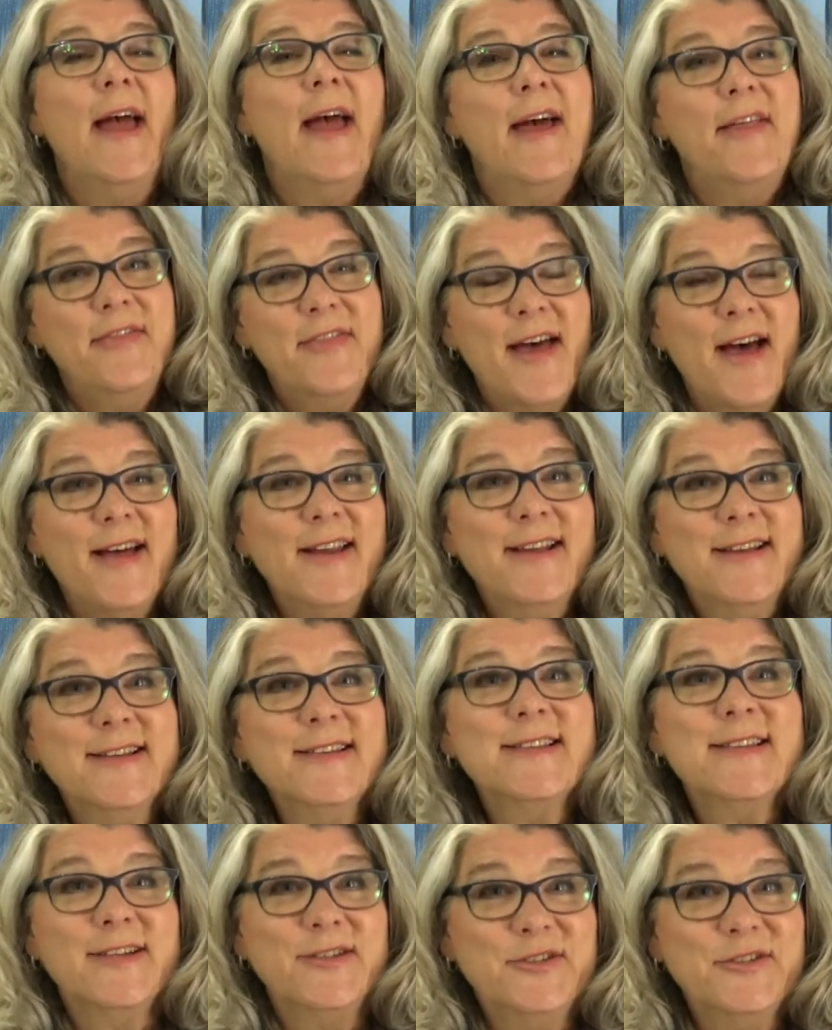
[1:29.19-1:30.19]
And that
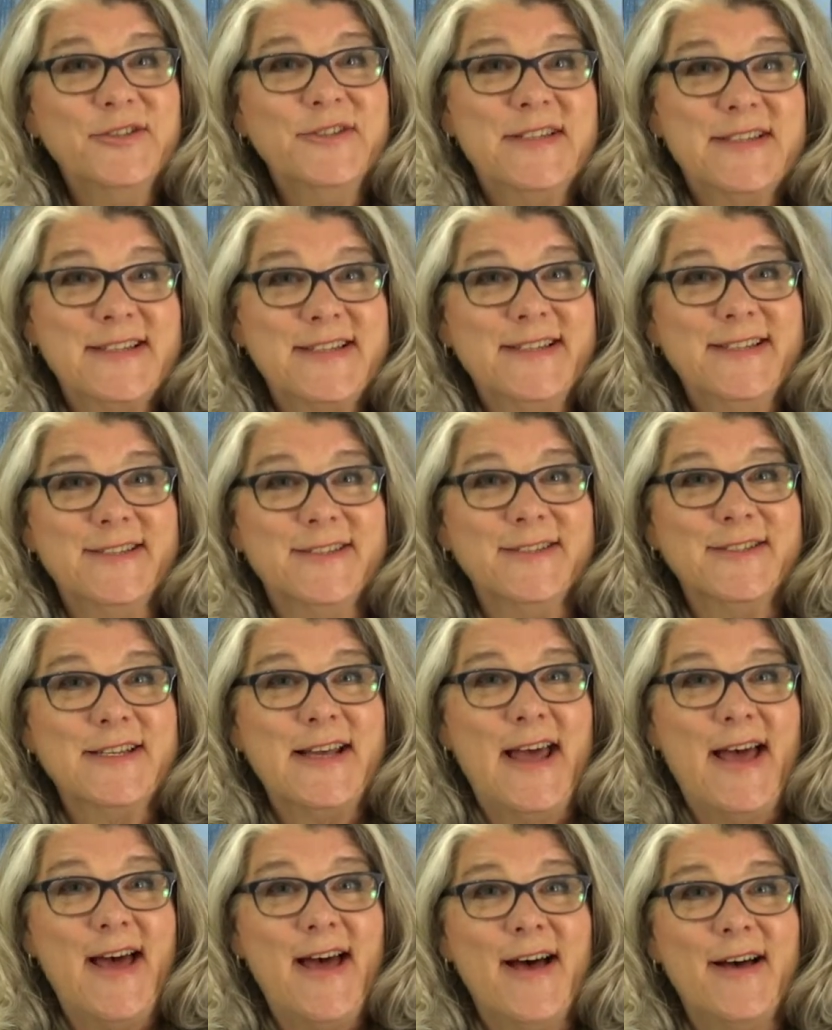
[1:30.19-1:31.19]
is a good skill
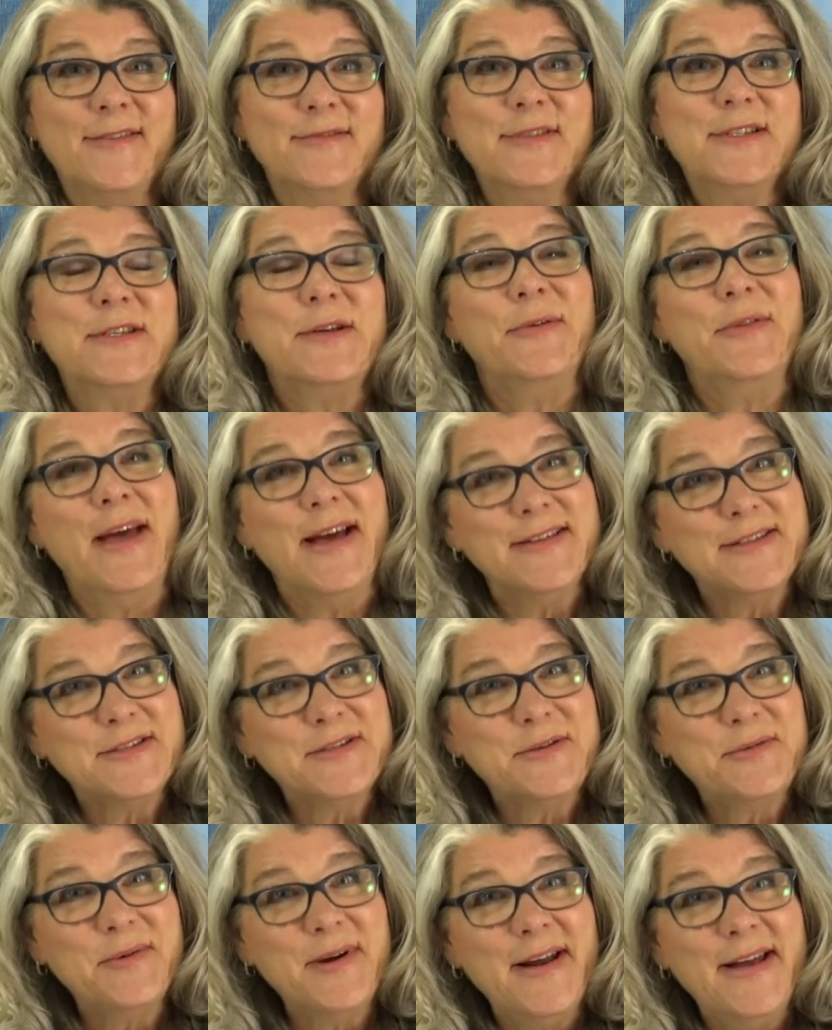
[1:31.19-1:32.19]
to have, so
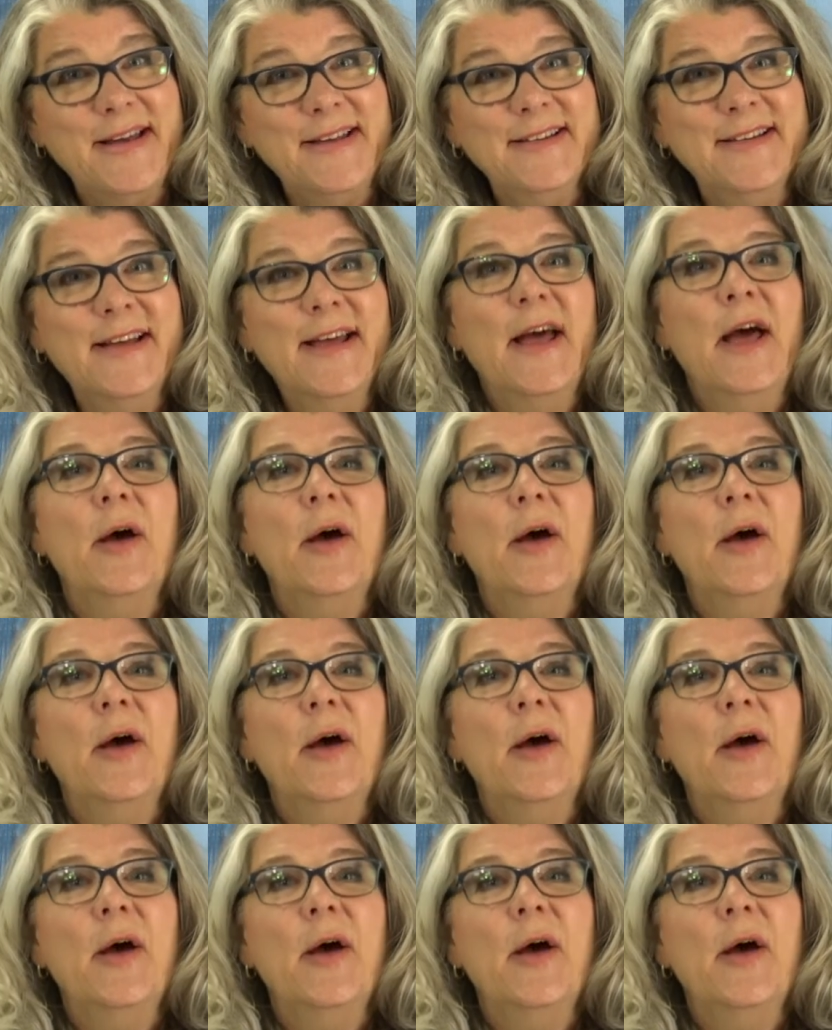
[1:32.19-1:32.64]
that's great.